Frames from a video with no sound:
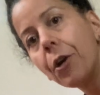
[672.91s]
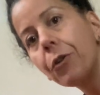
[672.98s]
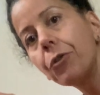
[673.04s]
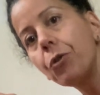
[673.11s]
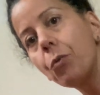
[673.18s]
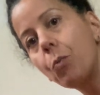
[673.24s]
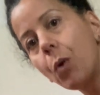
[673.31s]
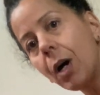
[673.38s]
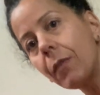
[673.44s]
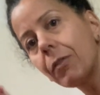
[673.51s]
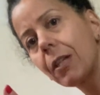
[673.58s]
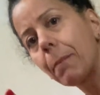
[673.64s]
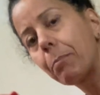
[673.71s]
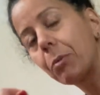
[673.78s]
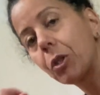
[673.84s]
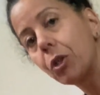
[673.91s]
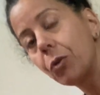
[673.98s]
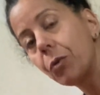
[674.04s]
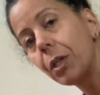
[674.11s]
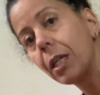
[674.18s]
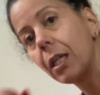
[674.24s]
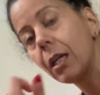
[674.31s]
You want the
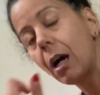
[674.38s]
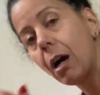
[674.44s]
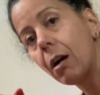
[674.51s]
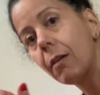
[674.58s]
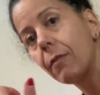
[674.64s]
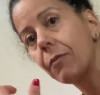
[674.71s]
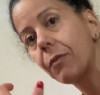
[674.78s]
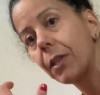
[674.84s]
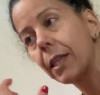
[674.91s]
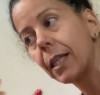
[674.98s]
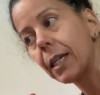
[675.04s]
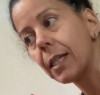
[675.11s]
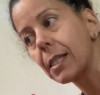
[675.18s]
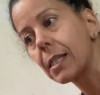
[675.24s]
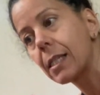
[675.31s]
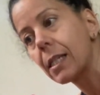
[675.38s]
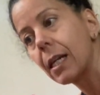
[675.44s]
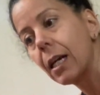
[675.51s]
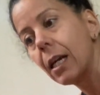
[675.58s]
beauty of this